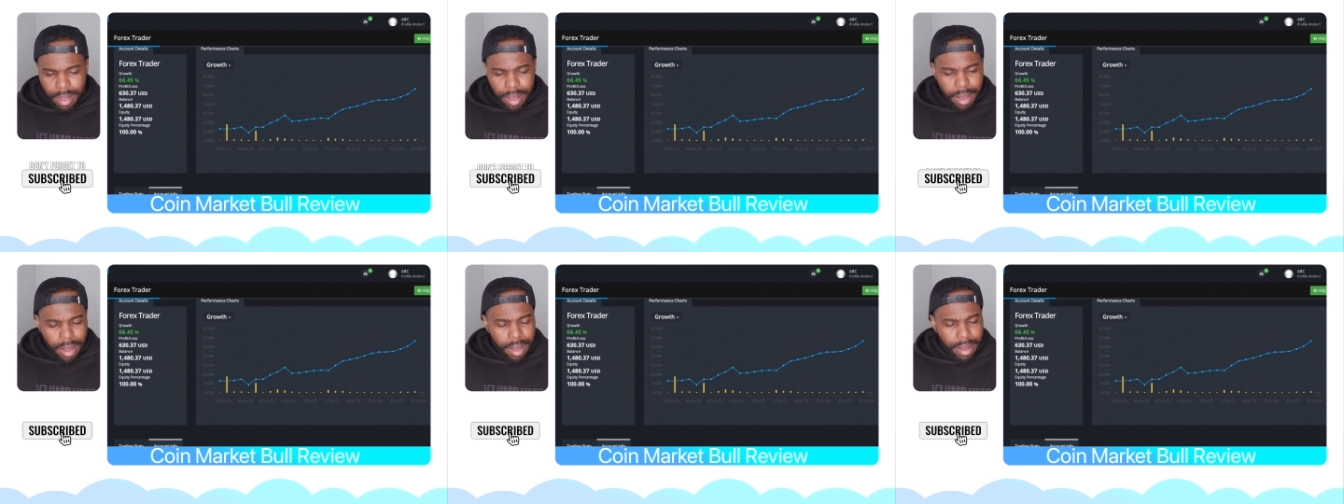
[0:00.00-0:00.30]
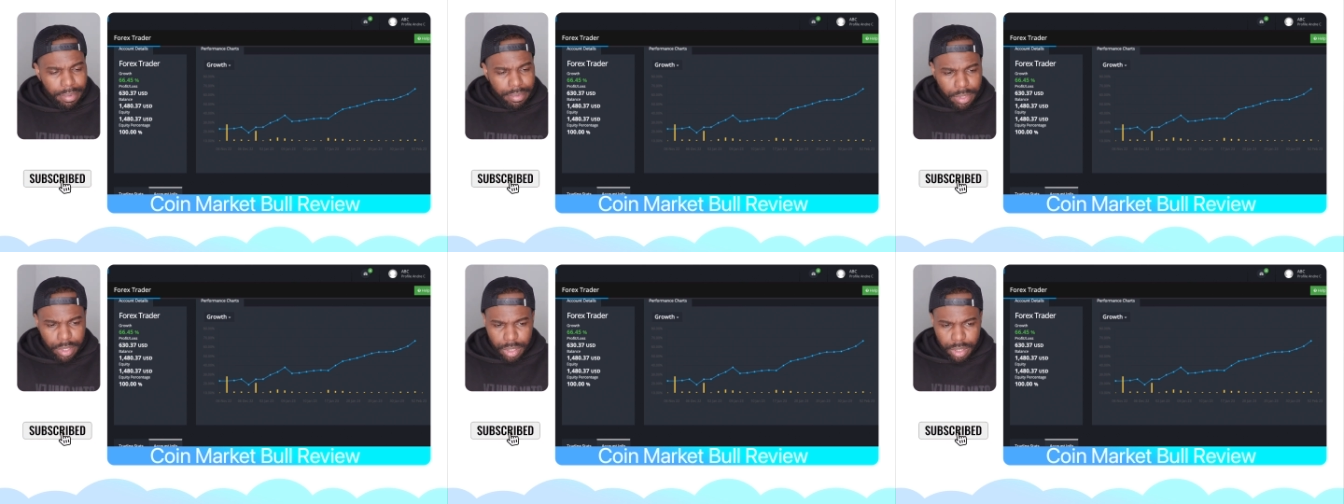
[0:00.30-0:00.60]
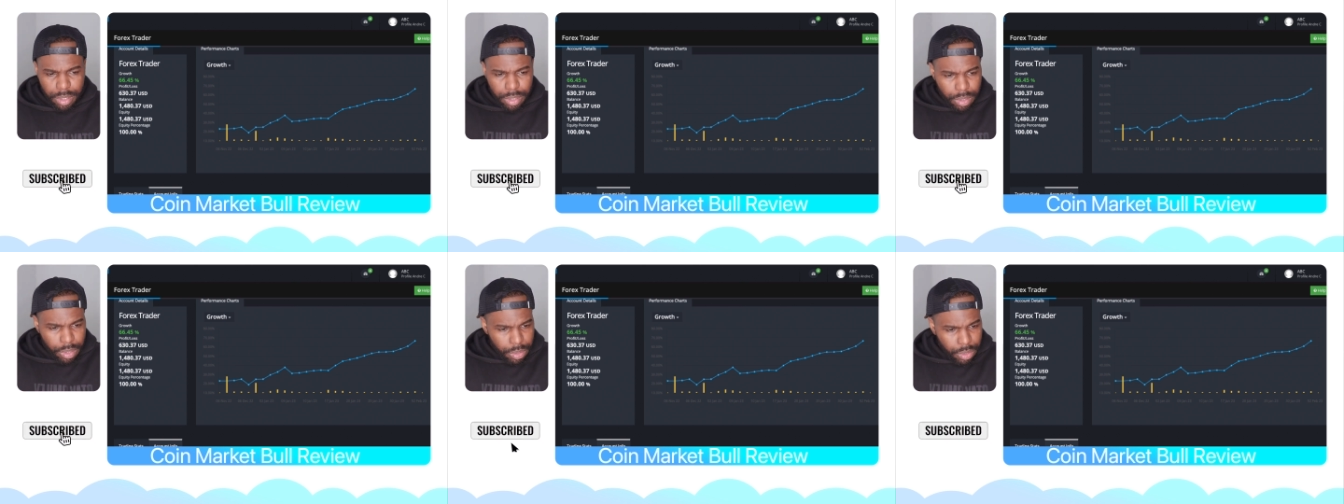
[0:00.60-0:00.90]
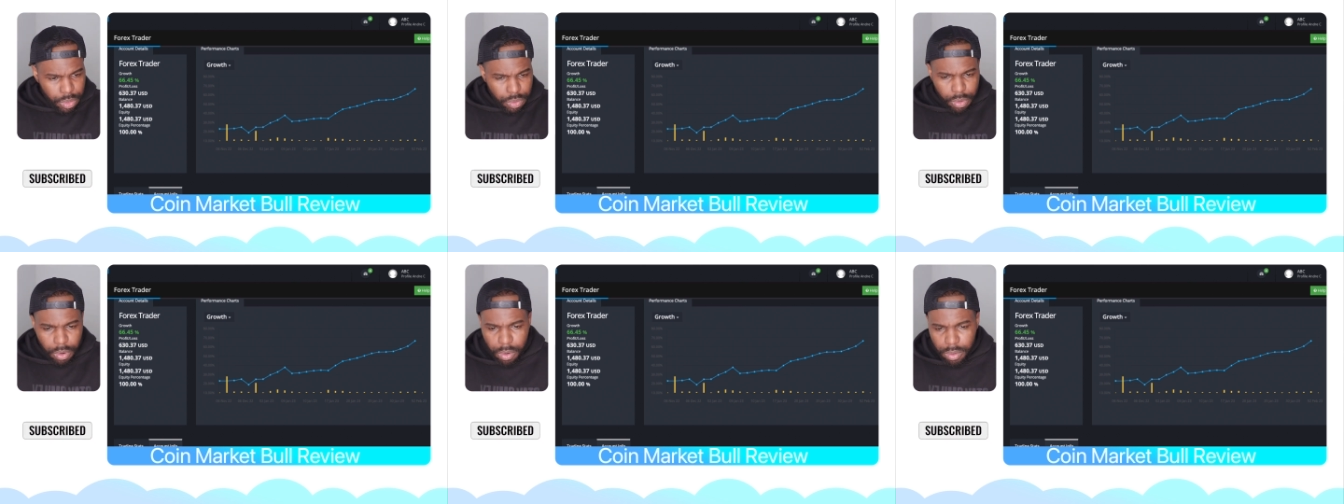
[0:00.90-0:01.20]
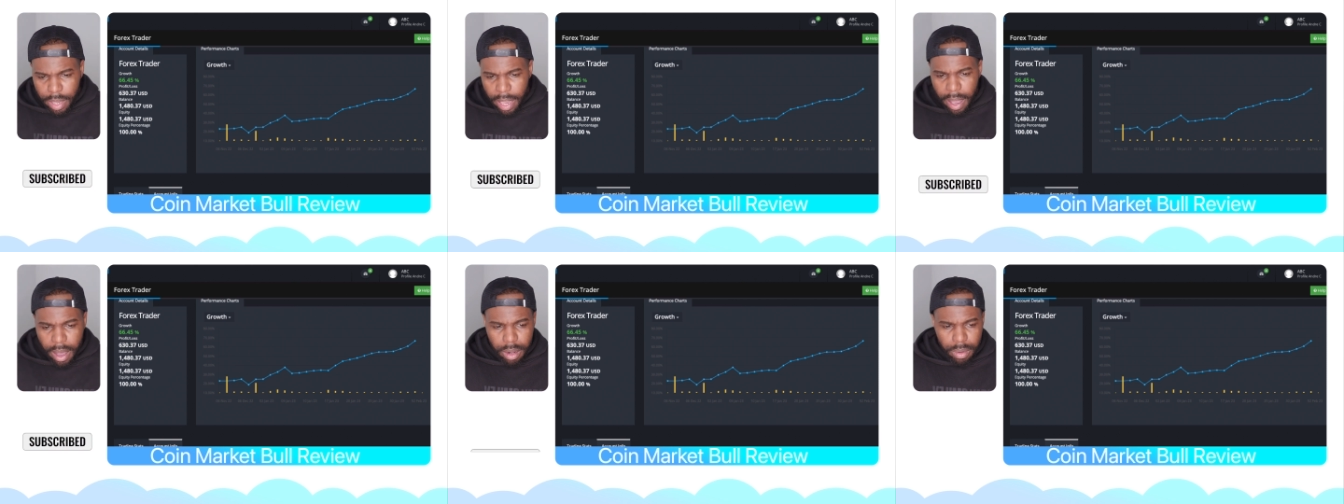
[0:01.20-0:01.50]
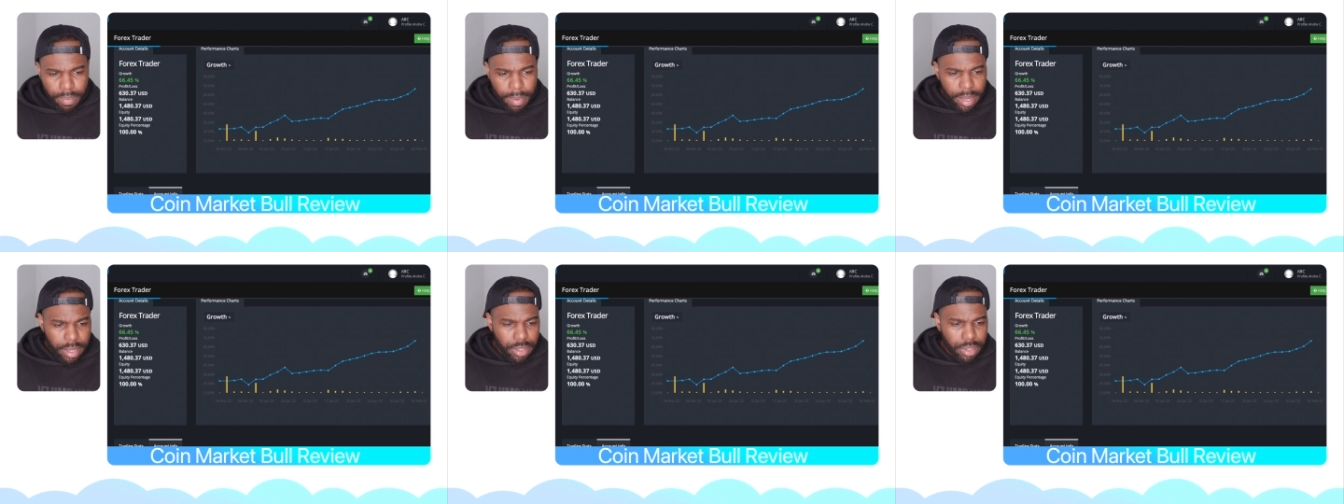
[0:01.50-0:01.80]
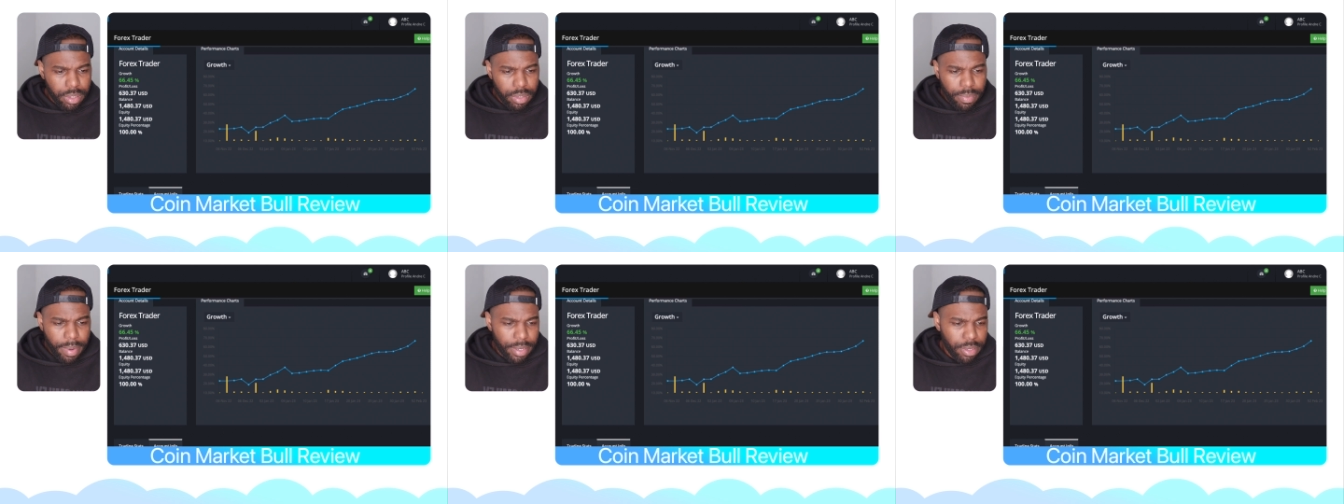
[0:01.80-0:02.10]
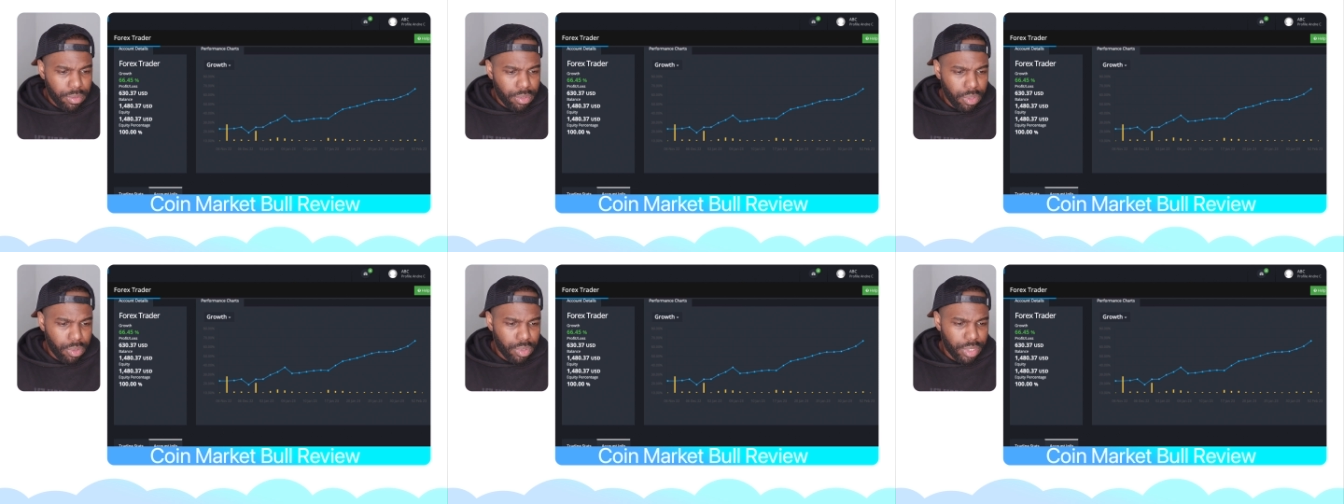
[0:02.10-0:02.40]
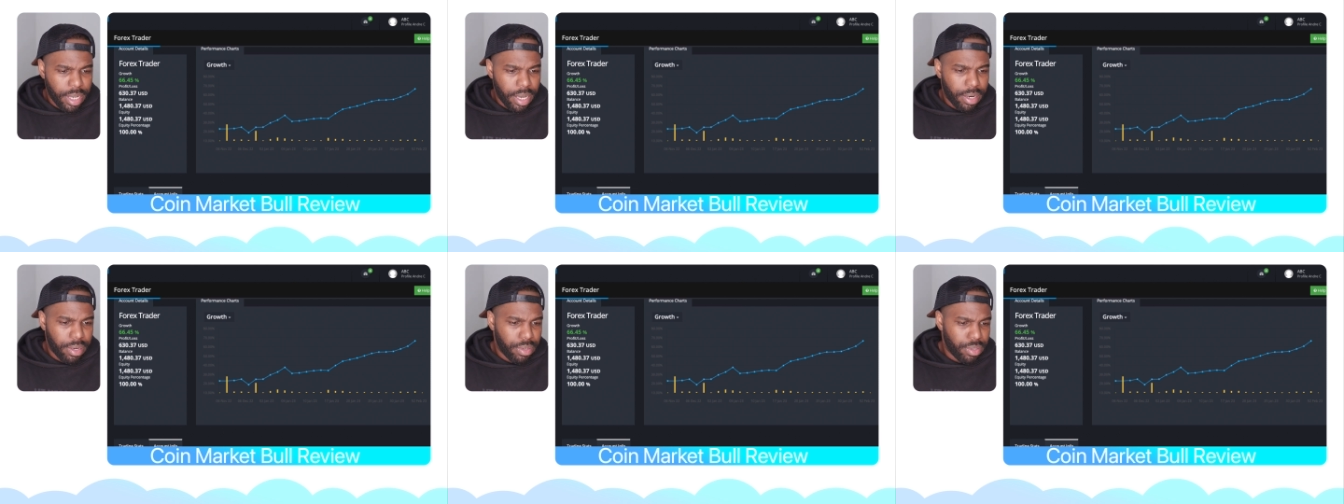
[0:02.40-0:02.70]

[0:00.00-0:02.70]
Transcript: um, just scroll down my, my YouTube channel